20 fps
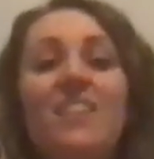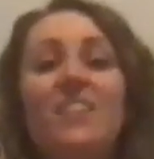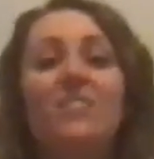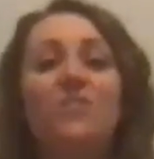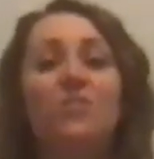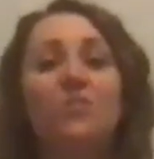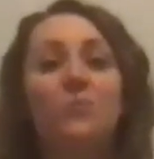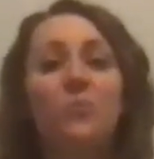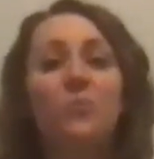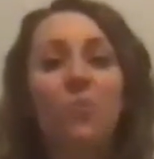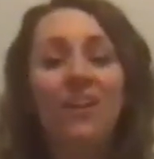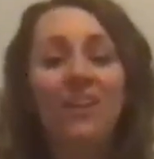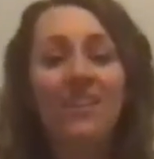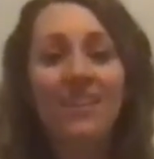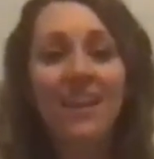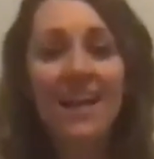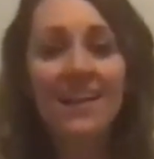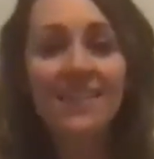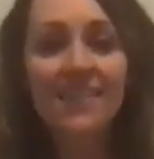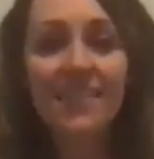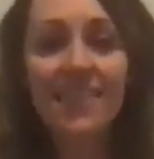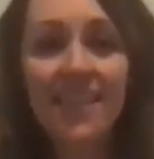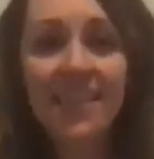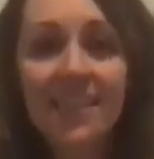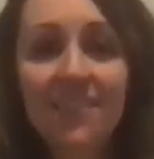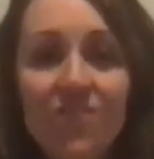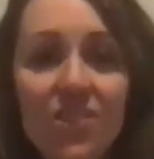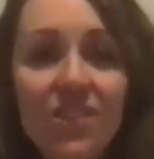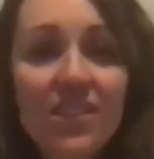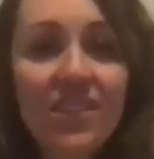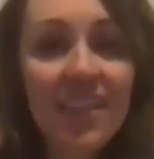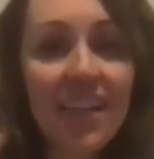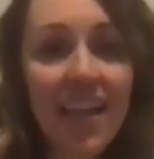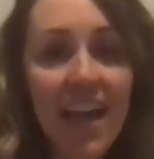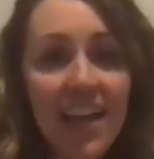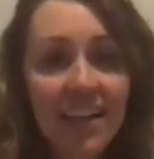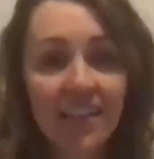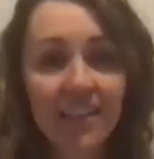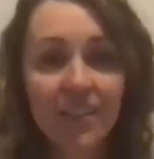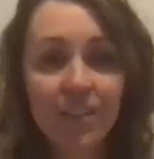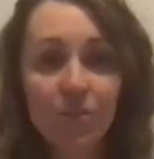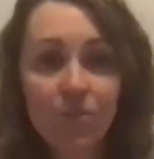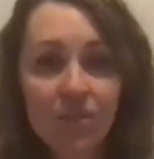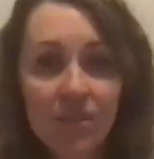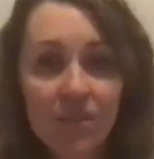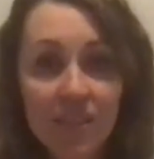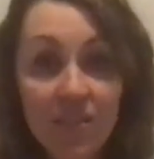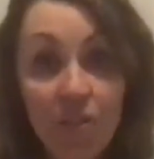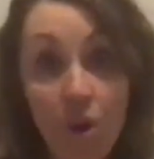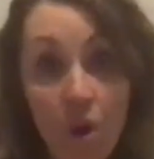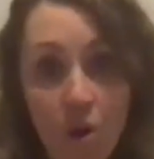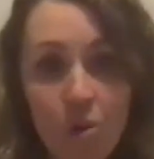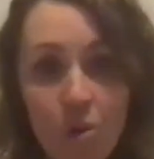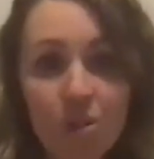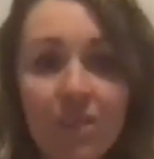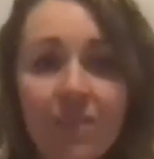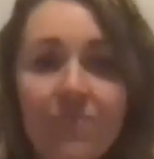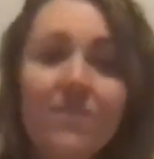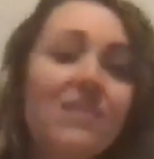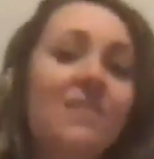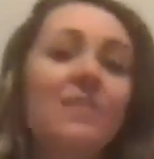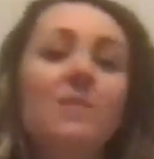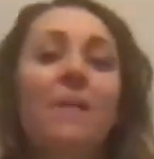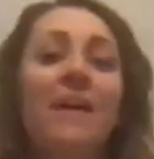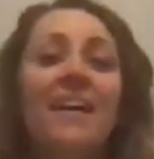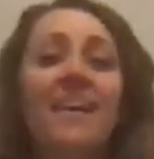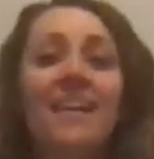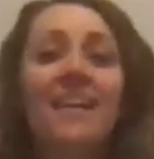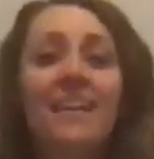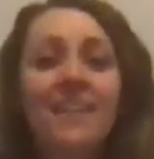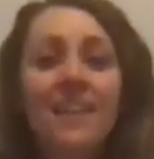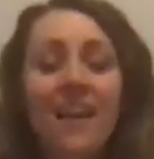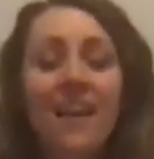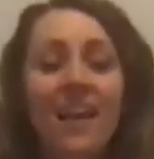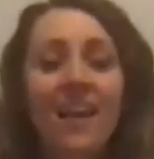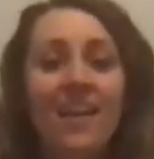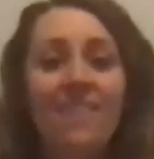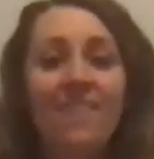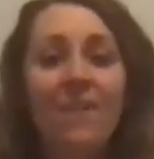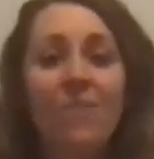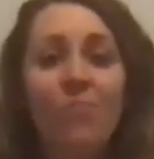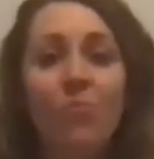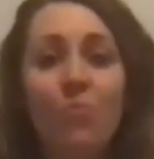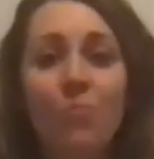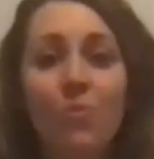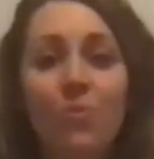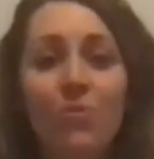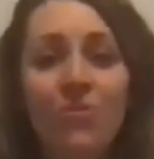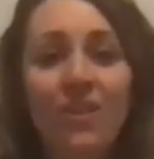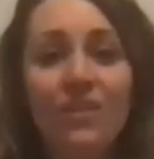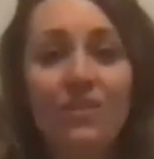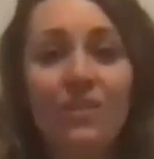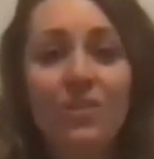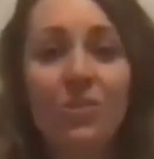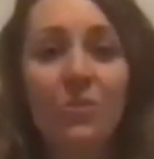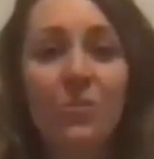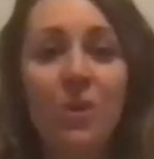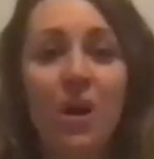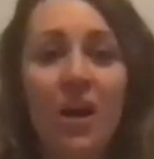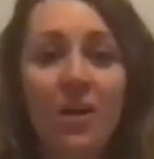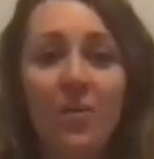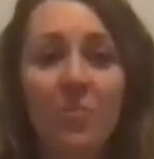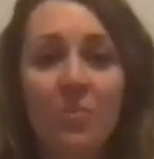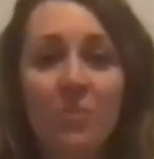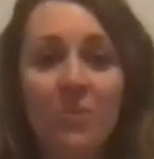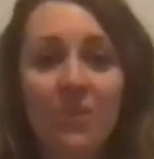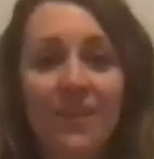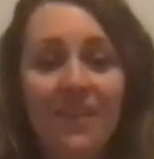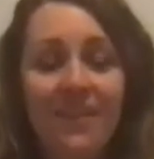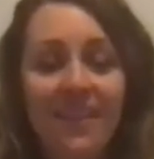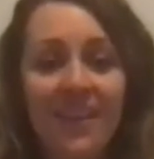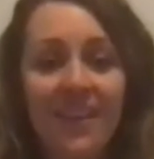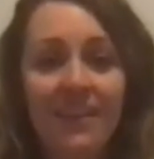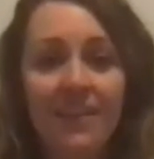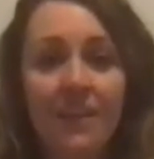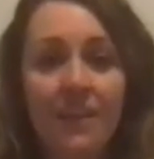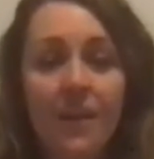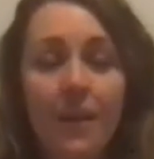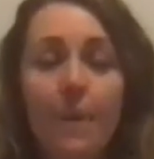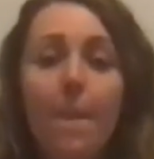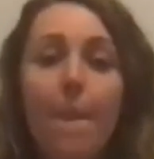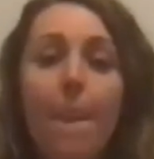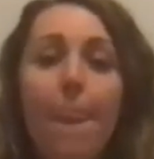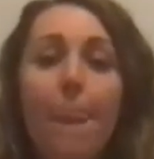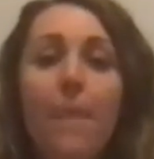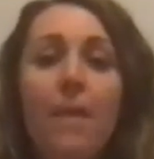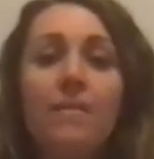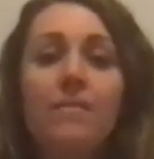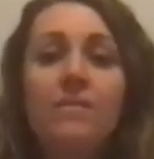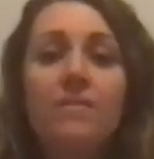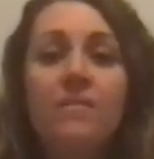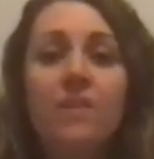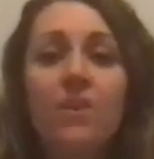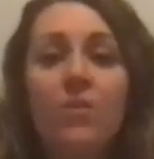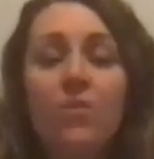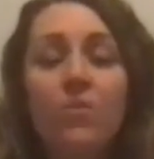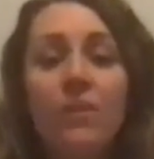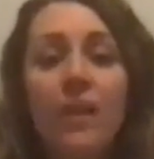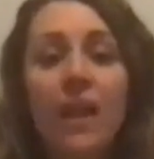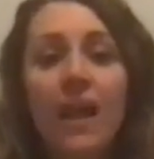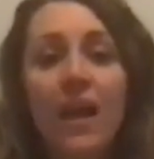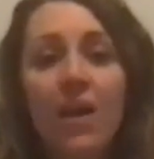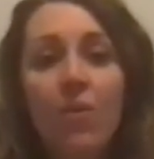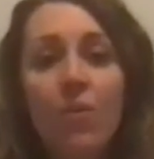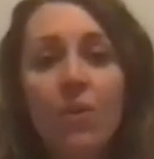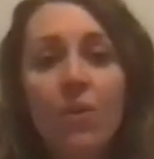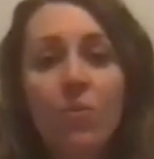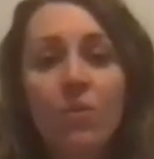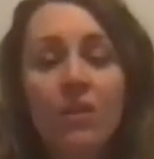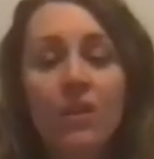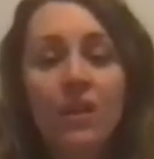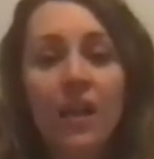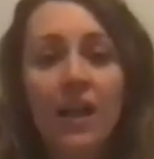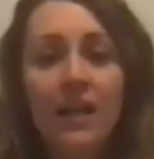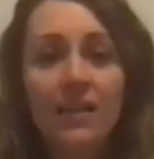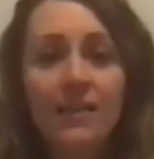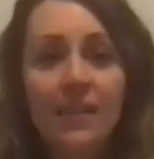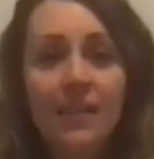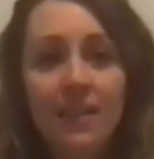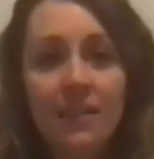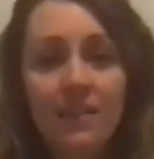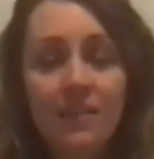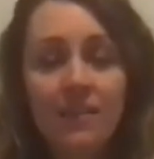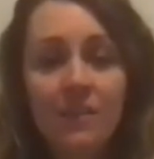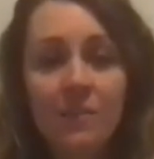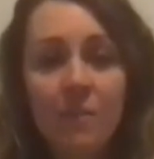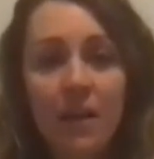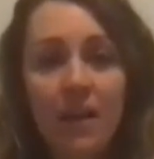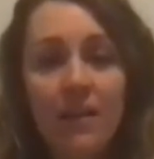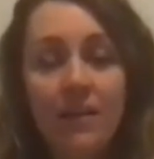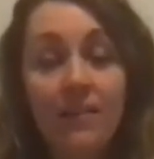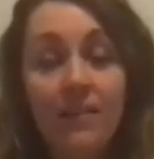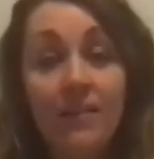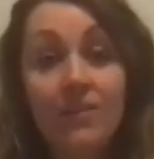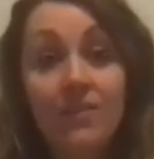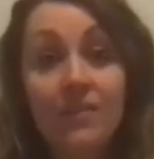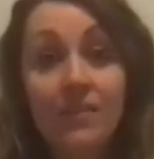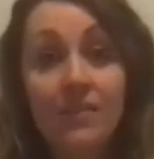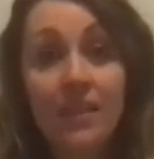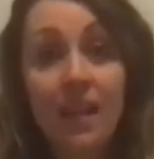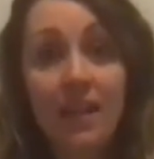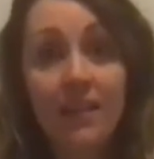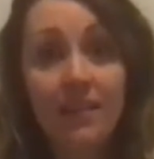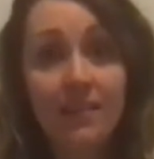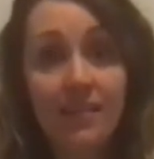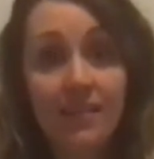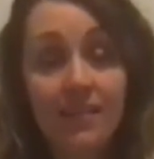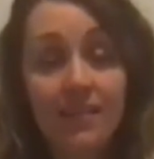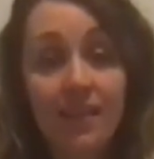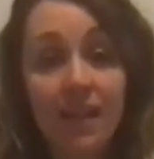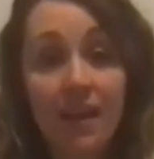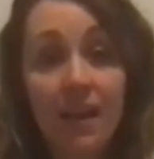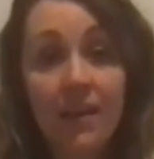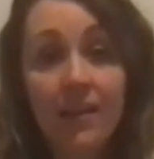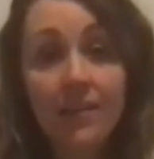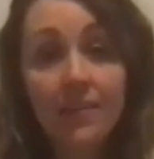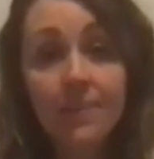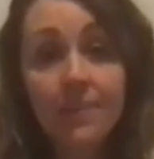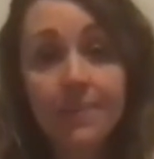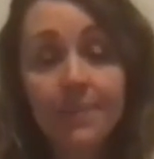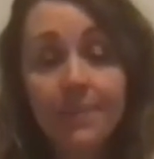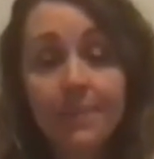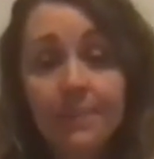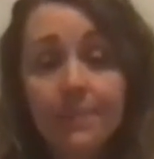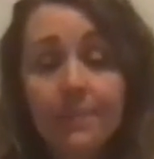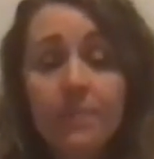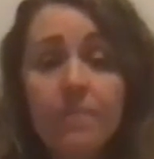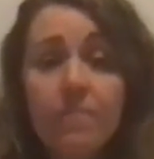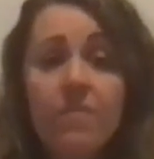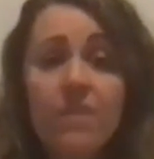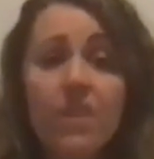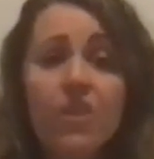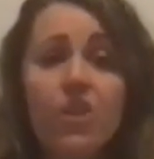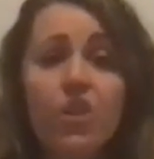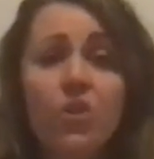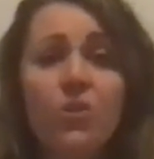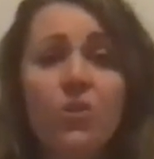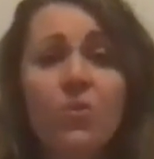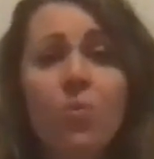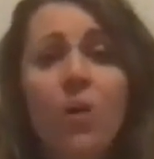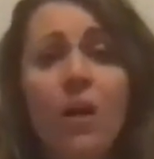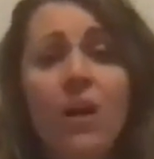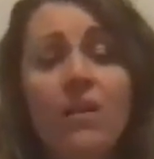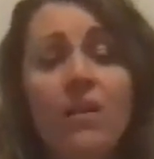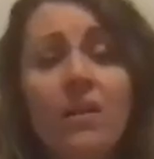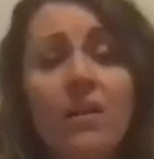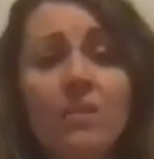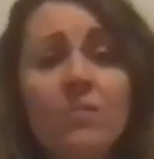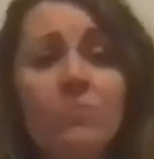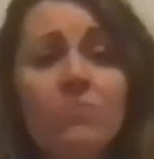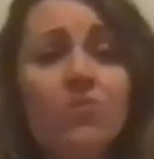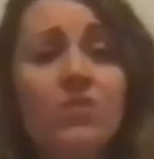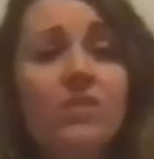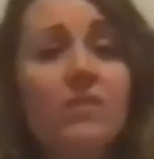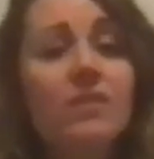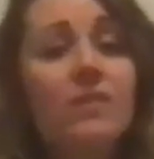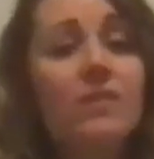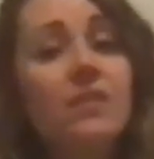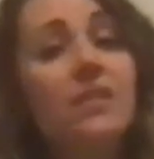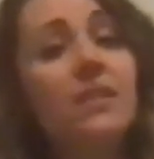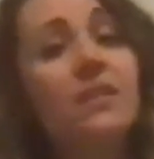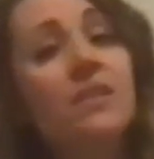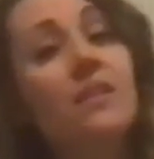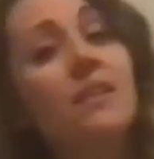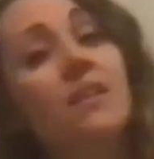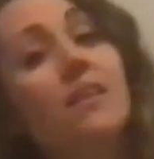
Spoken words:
do one last thing just to kind of loosen the whole of the spine, and then we'll move on to our breathing. So now we want to kind of take the spine a little side to side. You're welcome just to